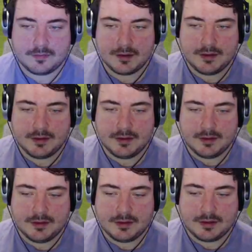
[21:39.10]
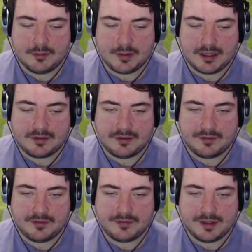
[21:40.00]
of? Can we get to
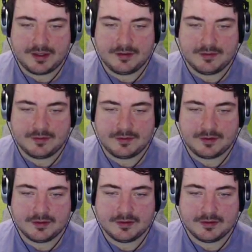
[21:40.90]
50? Beta.